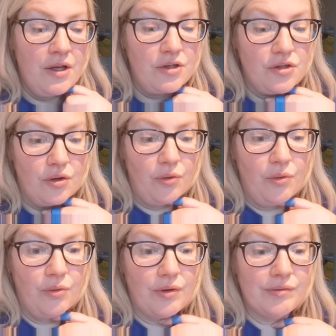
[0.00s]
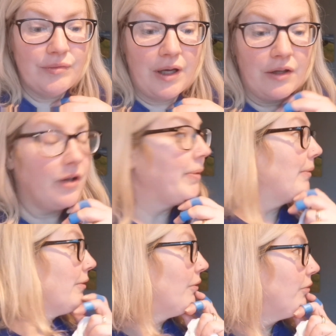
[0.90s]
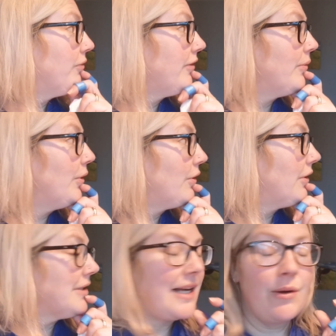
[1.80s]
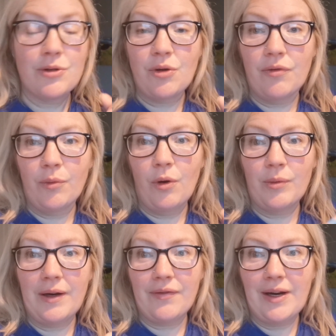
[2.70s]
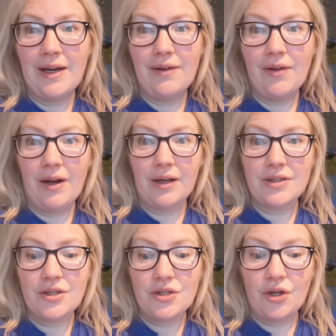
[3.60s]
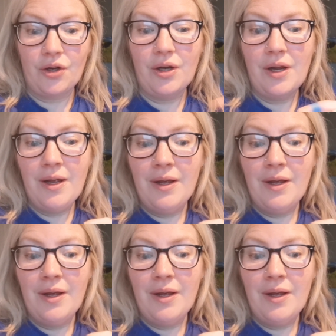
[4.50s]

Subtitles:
So I'll not be able to go for a walk because I always go for a walk whenever I leave Alex to school.